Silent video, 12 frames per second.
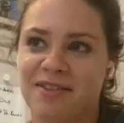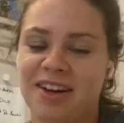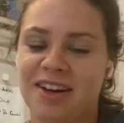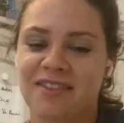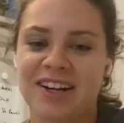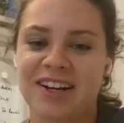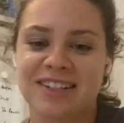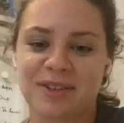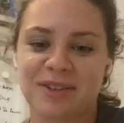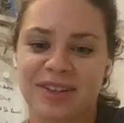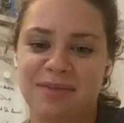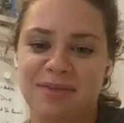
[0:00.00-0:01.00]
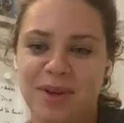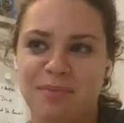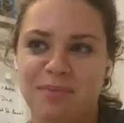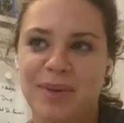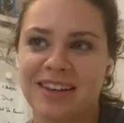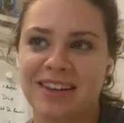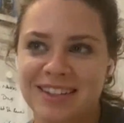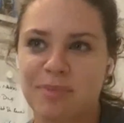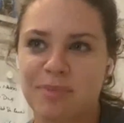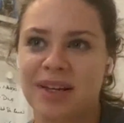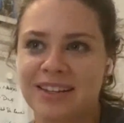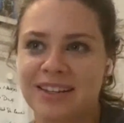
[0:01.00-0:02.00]
if you ever listen to it, it builds and
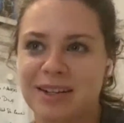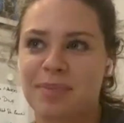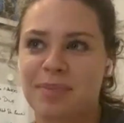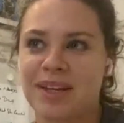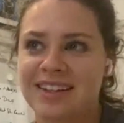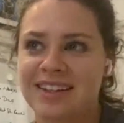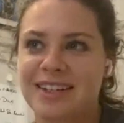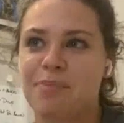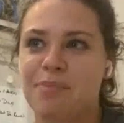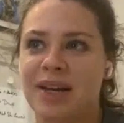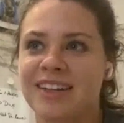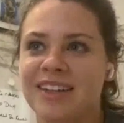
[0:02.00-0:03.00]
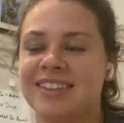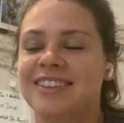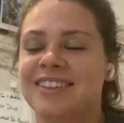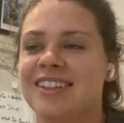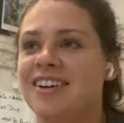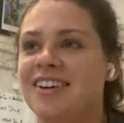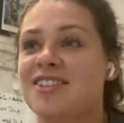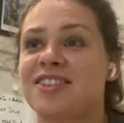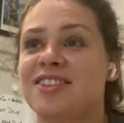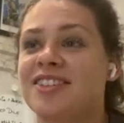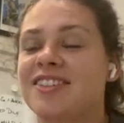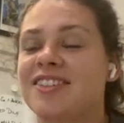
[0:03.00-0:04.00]
it builds and it builds and it builds, and I
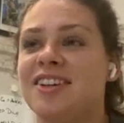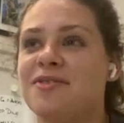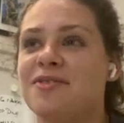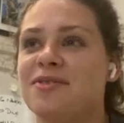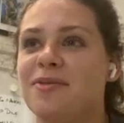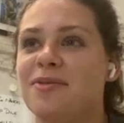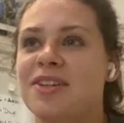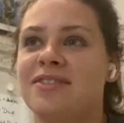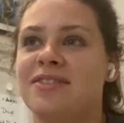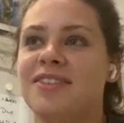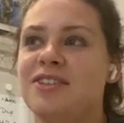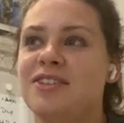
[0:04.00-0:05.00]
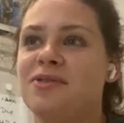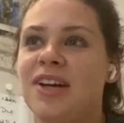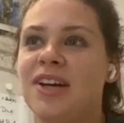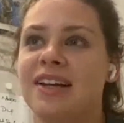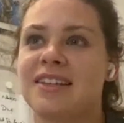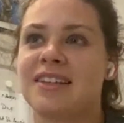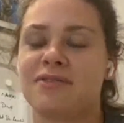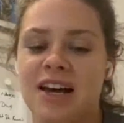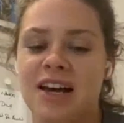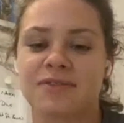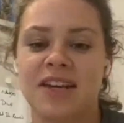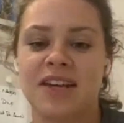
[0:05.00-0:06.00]
just, you do like this
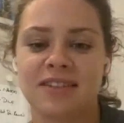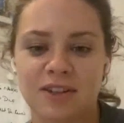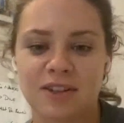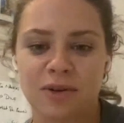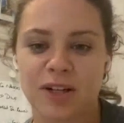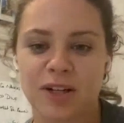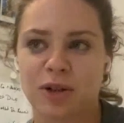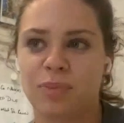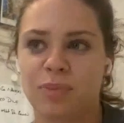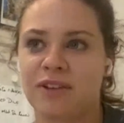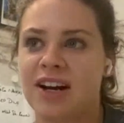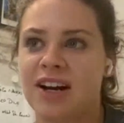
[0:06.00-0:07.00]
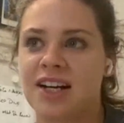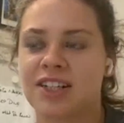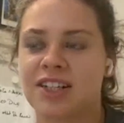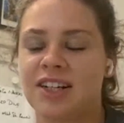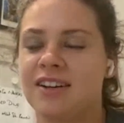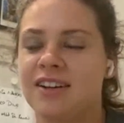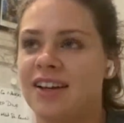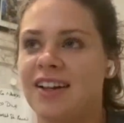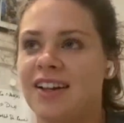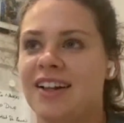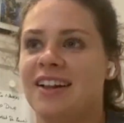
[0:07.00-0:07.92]
fast feet and this quick jumping reaction. And